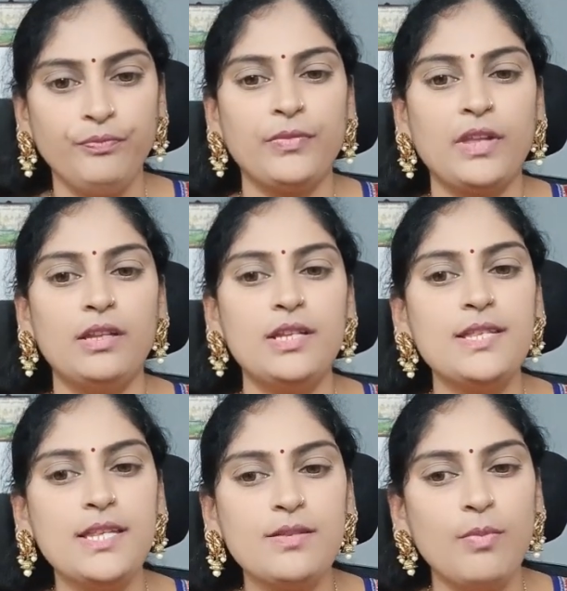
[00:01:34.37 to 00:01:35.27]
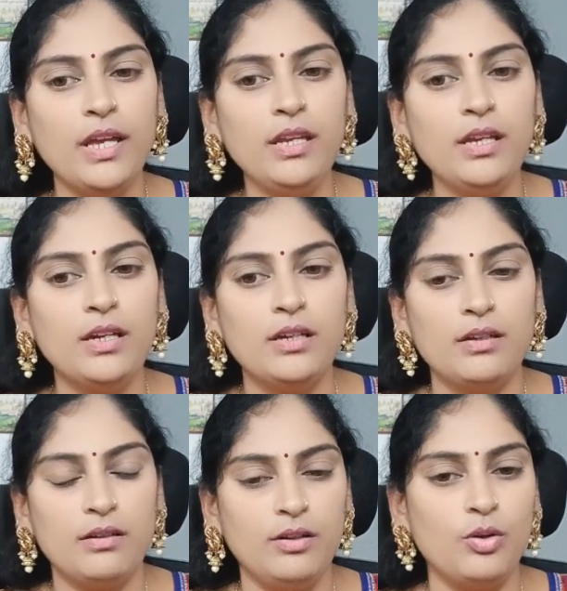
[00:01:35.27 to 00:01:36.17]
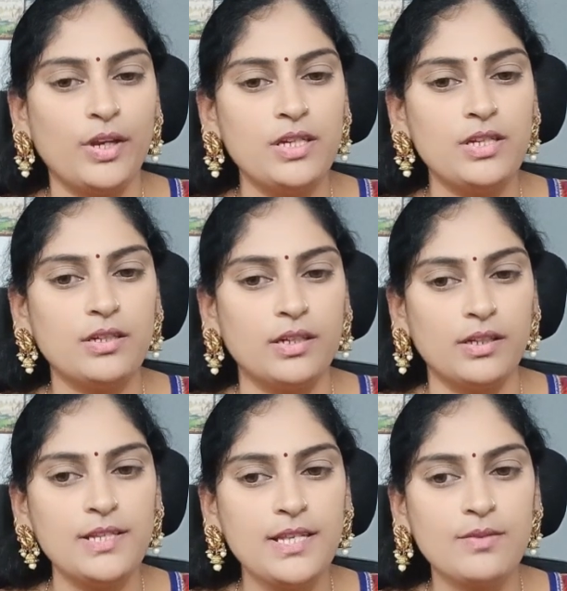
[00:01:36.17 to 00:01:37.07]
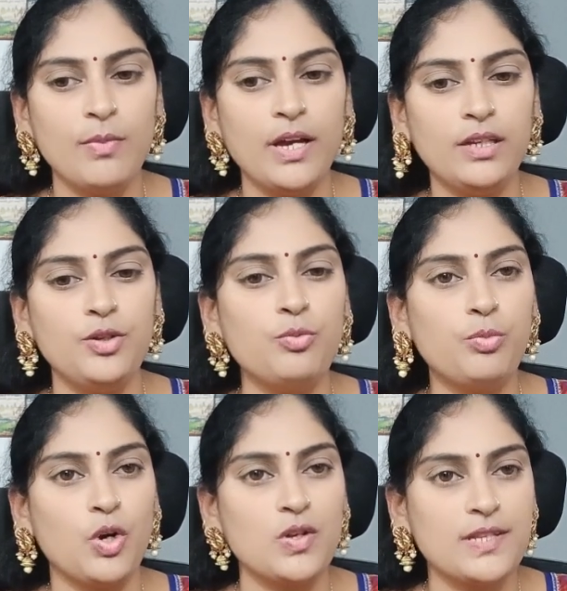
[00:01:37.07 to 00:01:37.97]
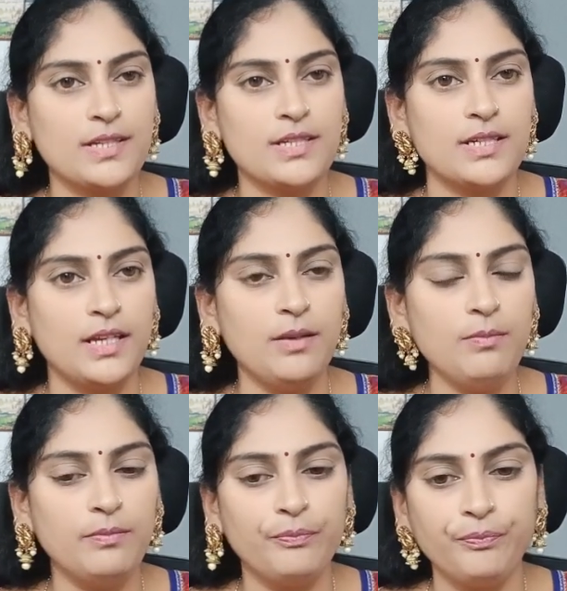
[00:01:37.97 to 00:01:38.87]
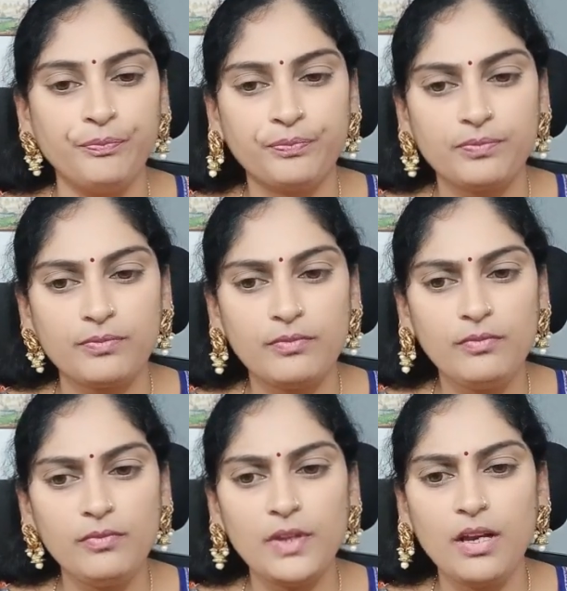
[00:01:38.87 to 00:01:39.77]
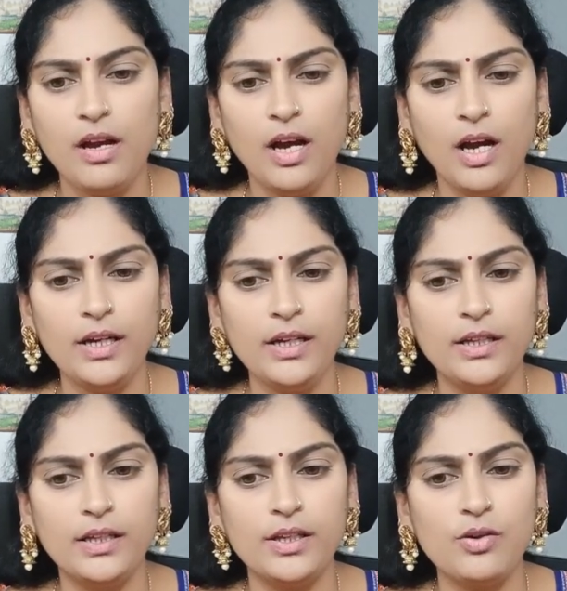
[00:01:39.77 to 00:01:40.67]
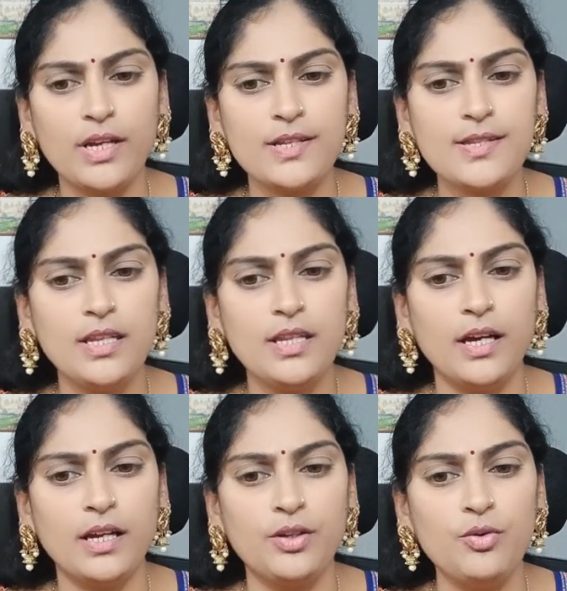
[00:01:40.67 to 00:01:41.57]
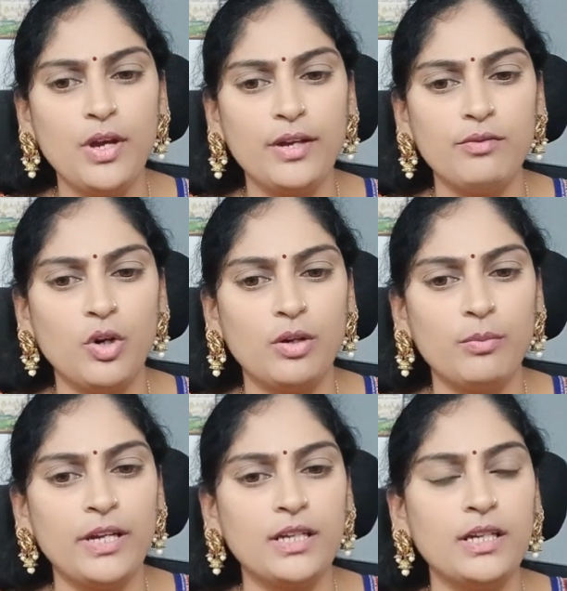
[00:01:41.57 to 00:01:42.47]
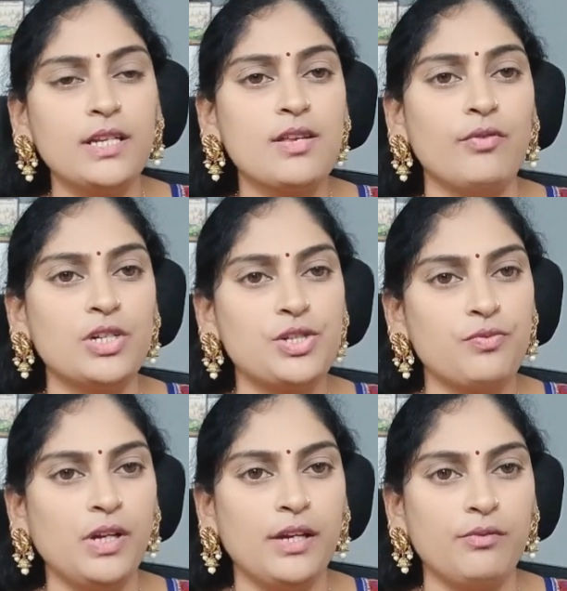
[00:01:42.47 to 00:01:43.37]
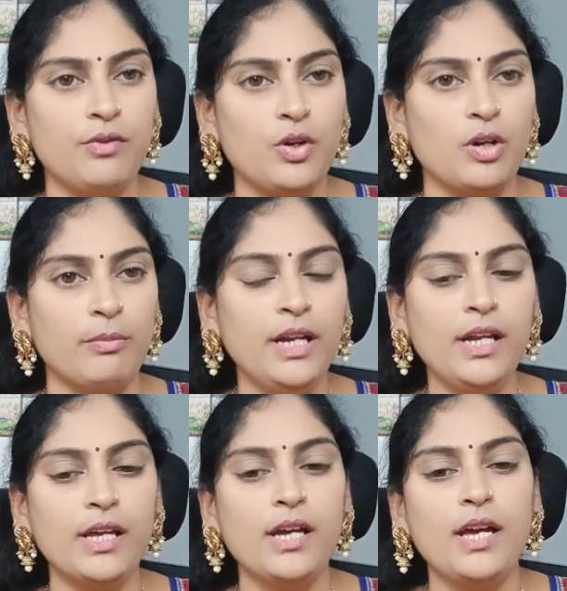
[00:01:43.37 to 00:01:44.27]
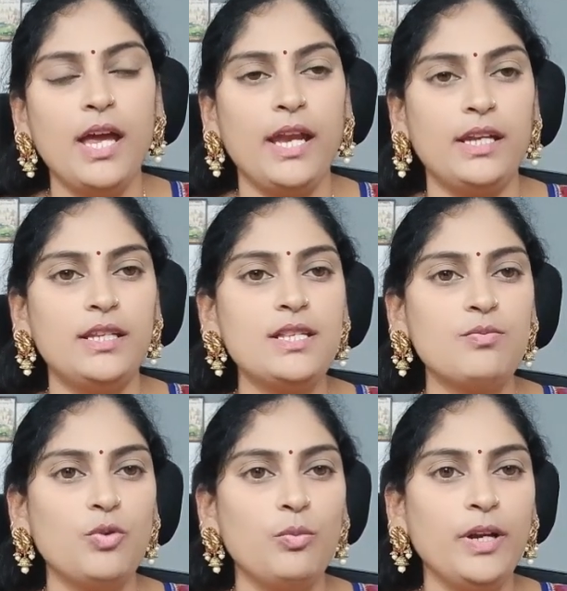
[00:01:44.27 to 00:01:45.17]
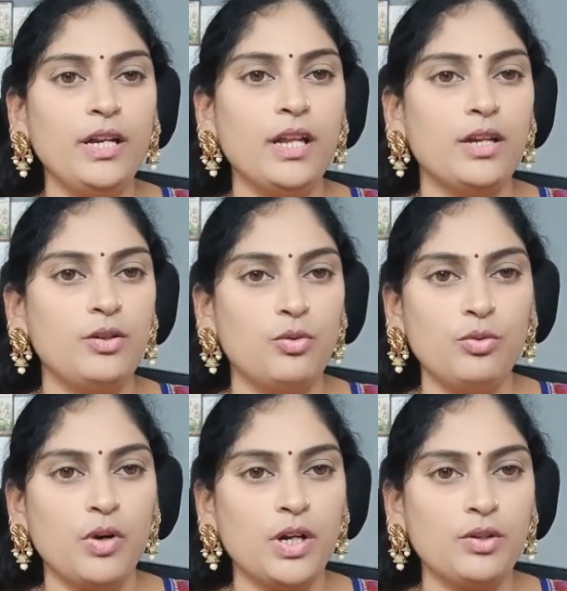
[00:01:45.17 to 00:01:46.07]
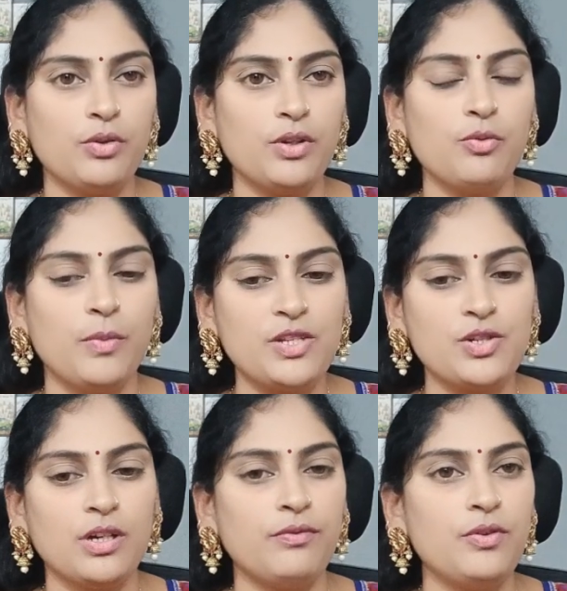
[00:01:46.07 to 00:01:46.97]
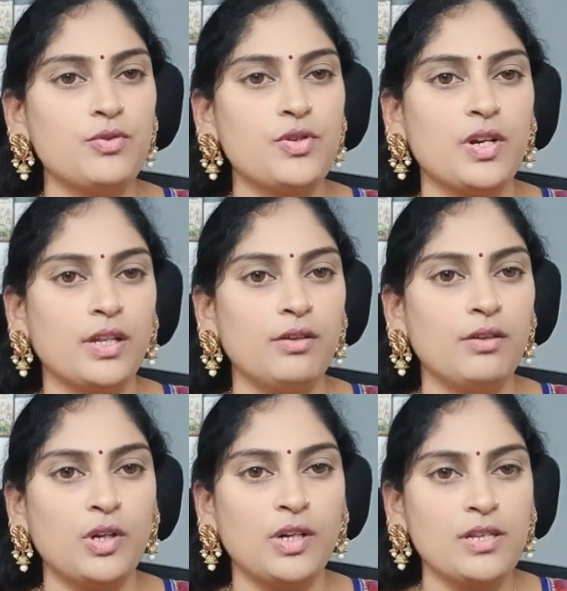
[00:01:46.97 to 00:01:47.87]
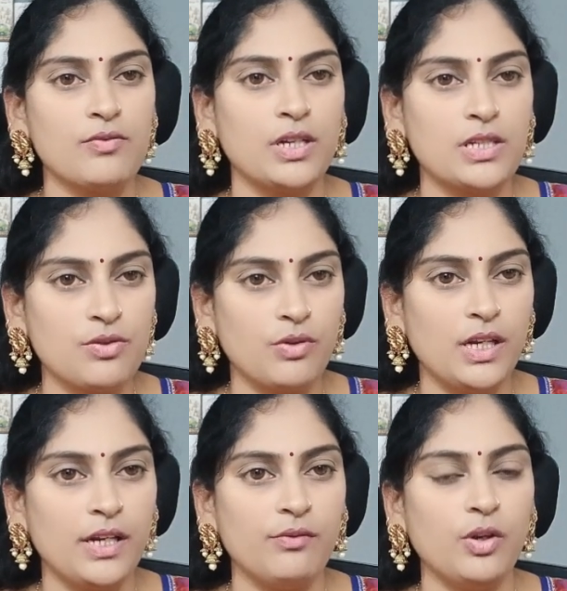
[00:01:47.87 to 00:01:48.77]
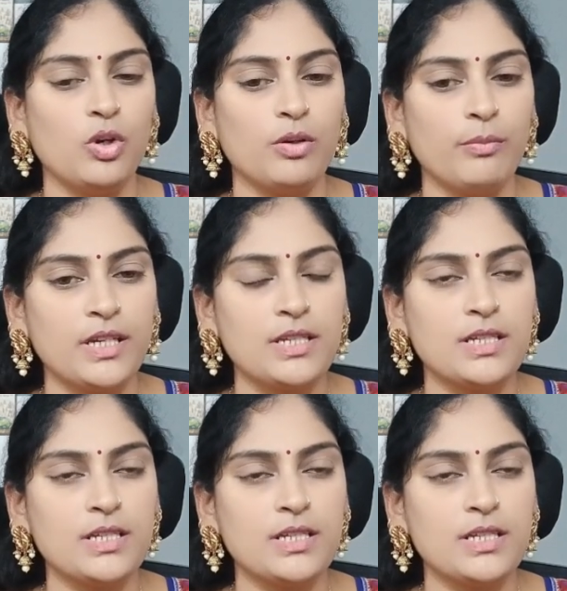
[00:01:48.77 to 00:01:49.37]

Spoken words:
This is my location. This is my new project name. And you can see the new environment. It is a virtual environment. At this moment, I don't want to give much confusion on the what is virtual environment